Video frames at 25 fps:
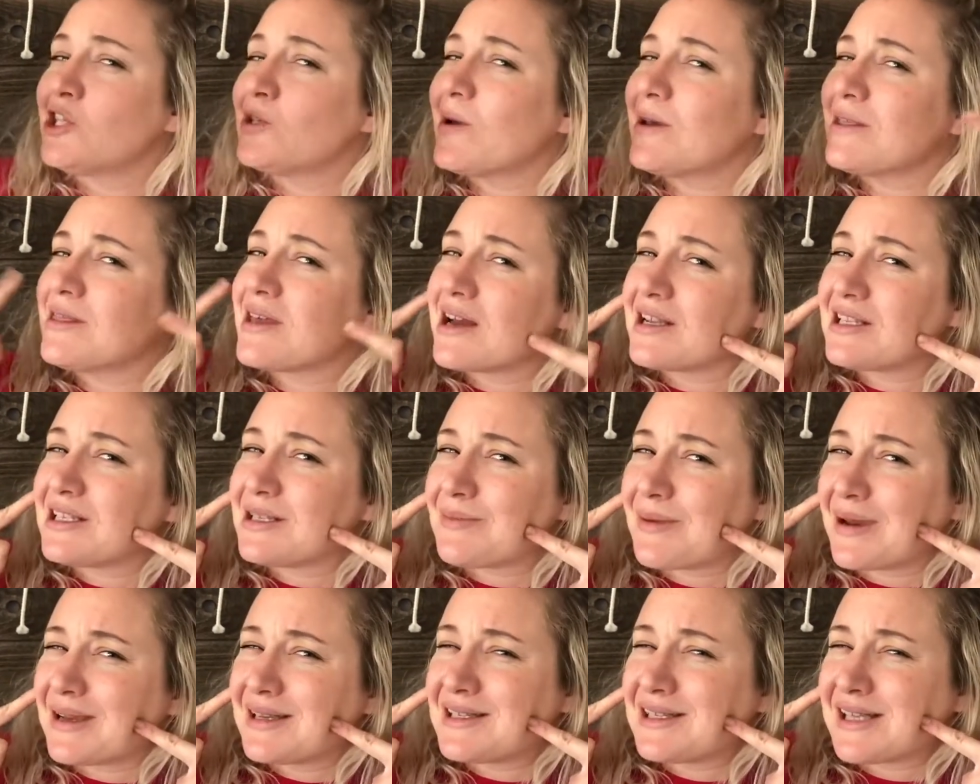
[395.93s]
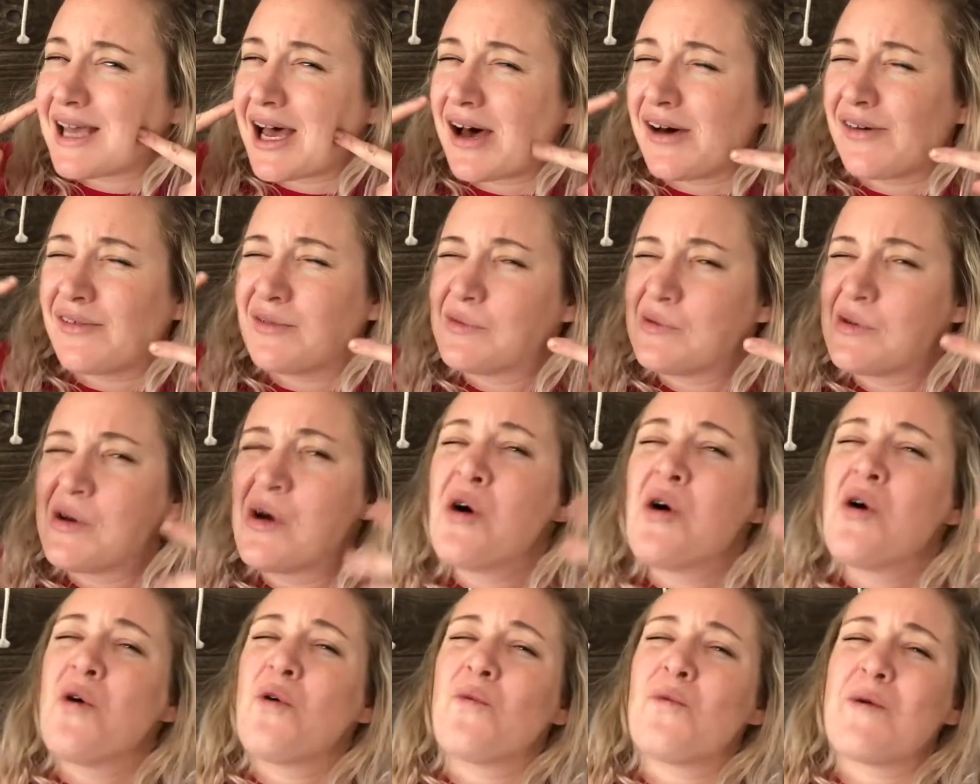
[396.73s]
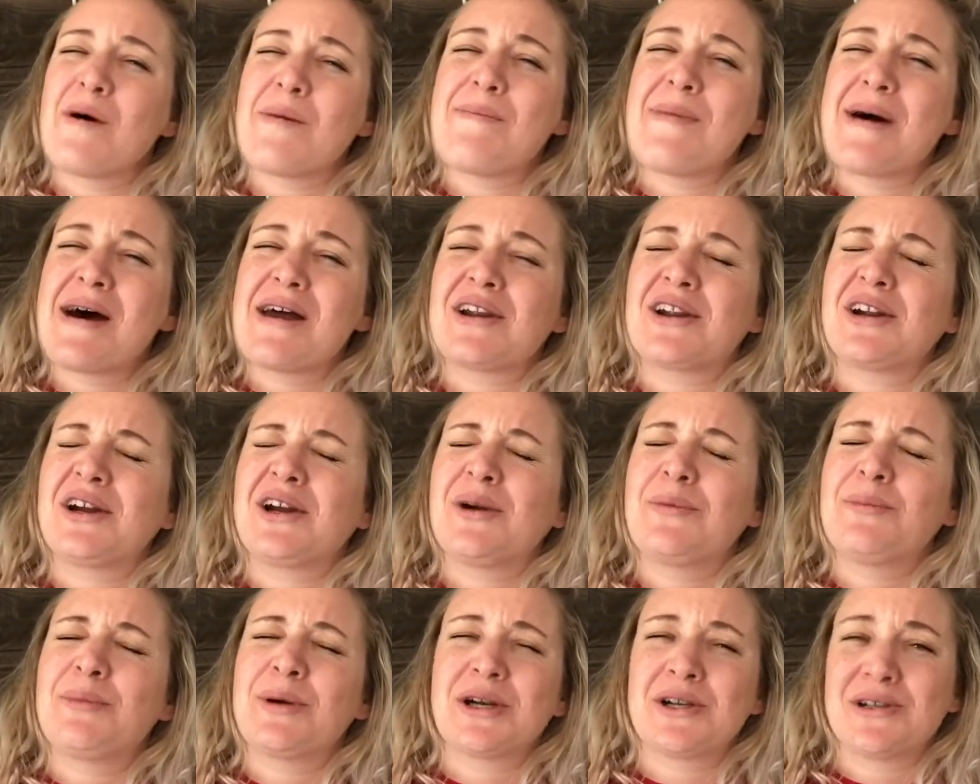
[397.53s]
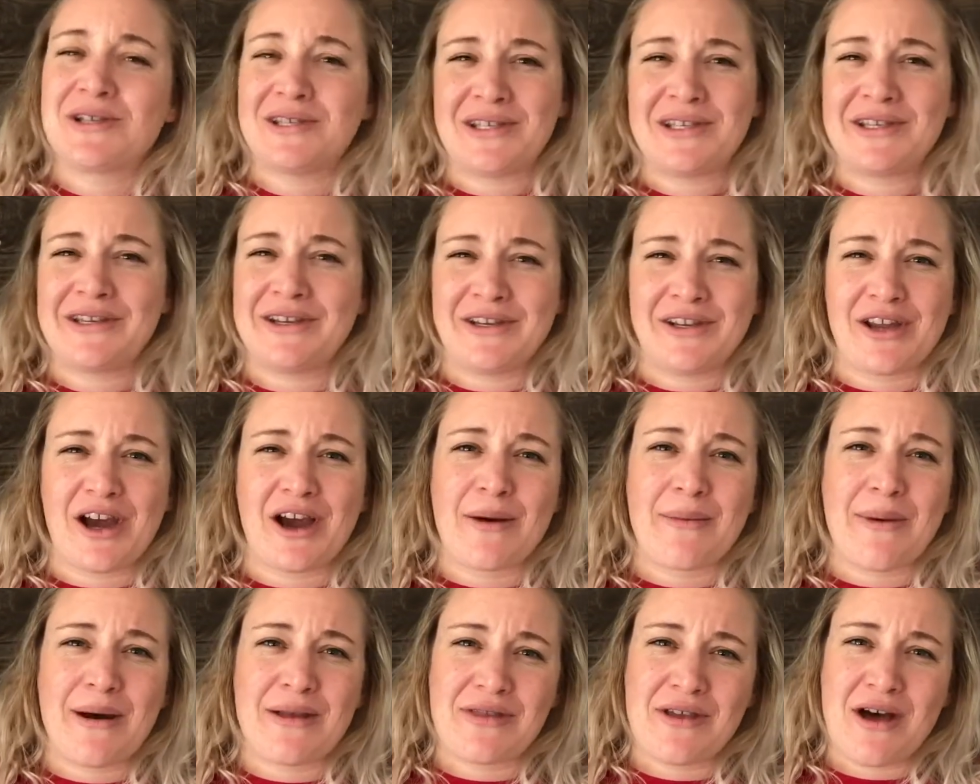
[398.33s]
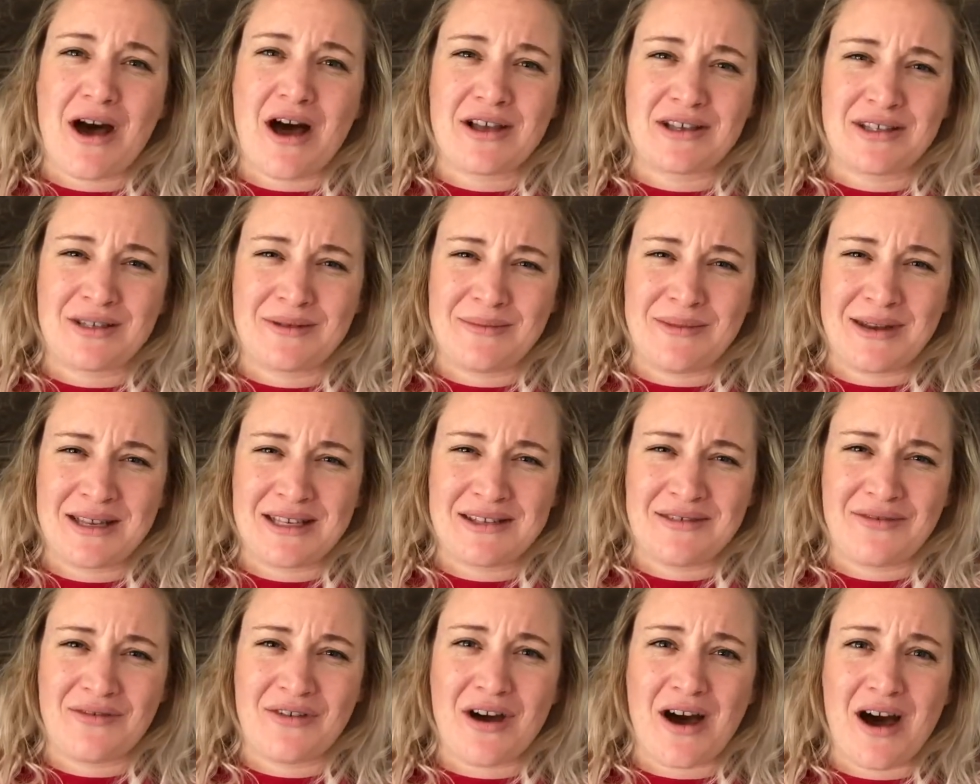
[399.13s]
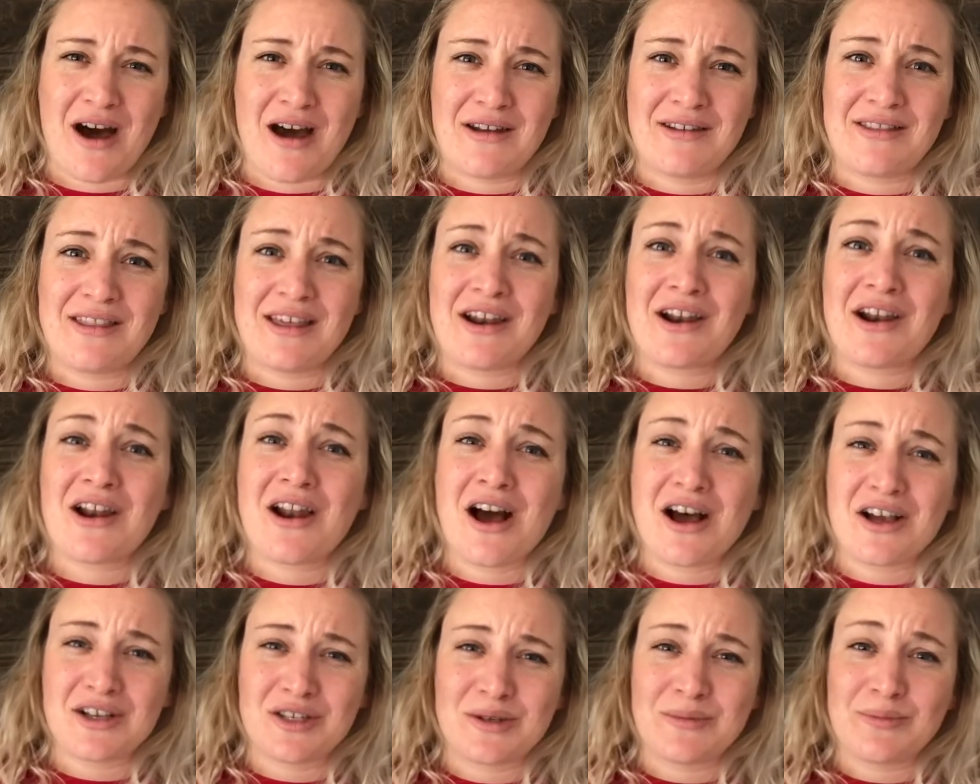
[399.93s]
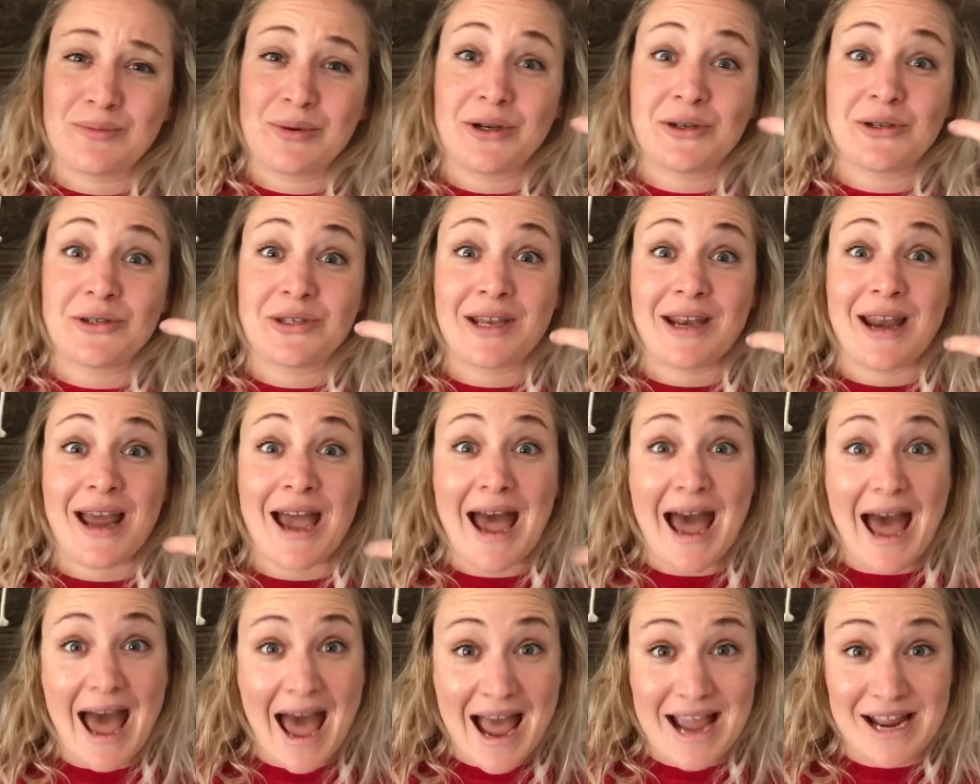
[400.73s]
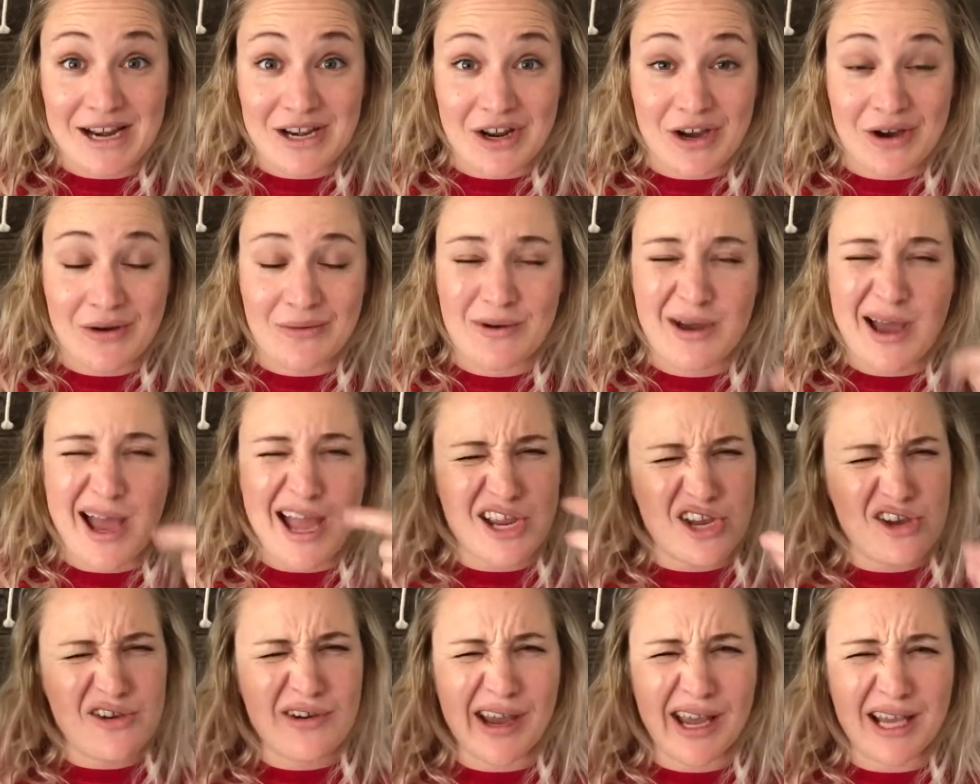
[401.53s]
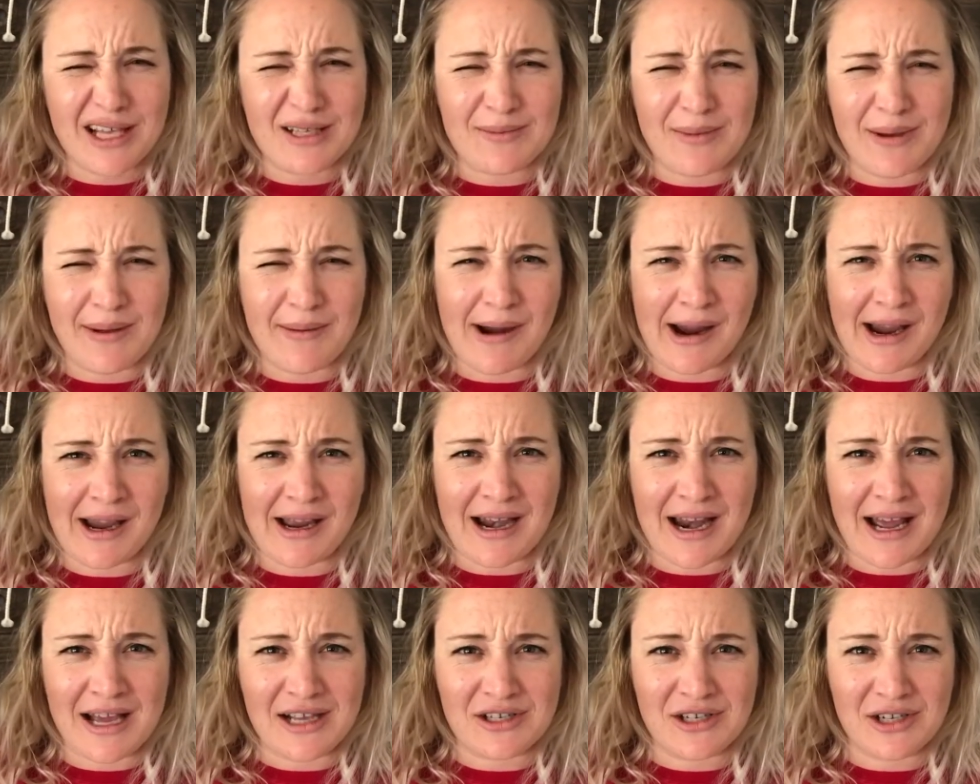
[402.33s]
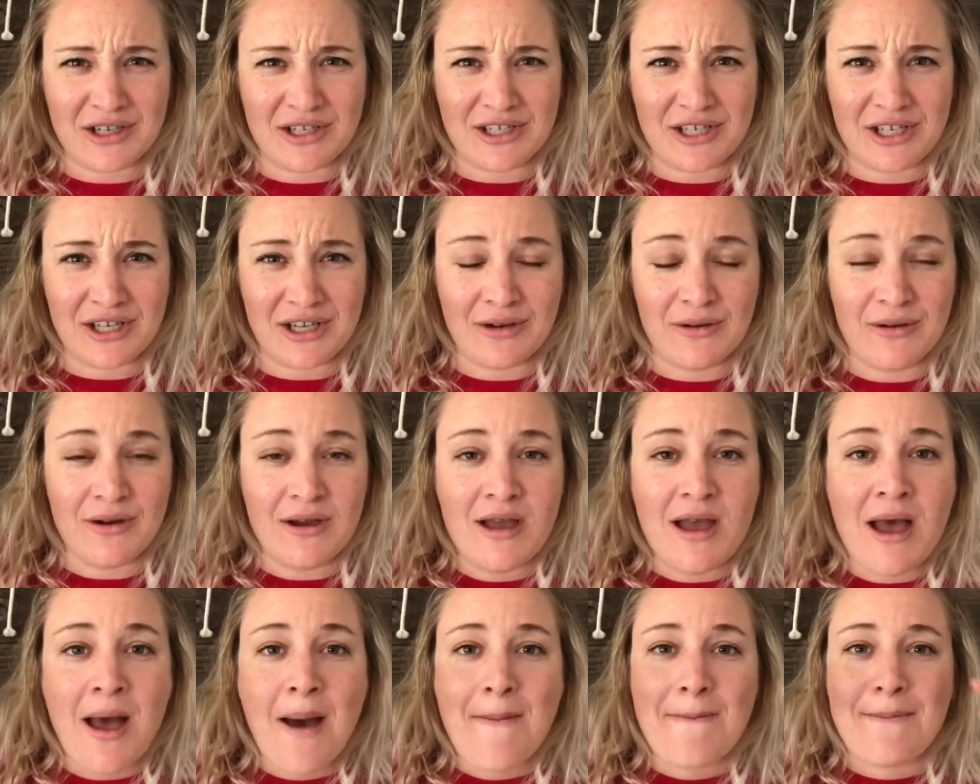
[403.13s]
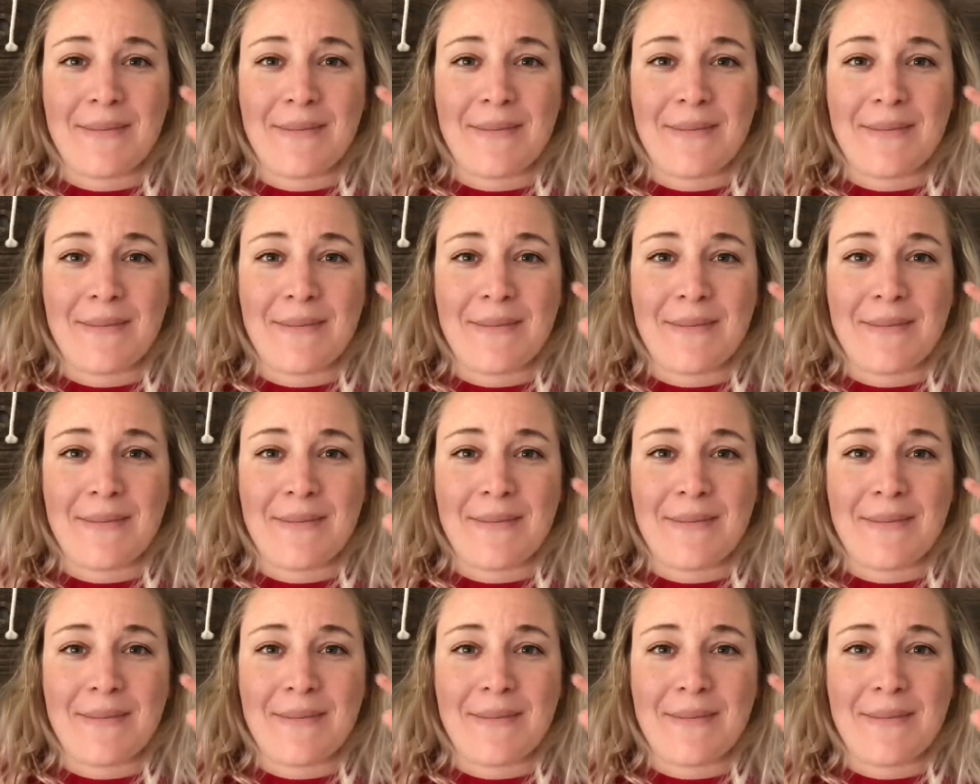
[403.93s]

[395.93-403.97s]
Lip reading: So I thought to myself, what better person to talk about the awesomeness of God than an awesome person I know? And you guys may recognize her too.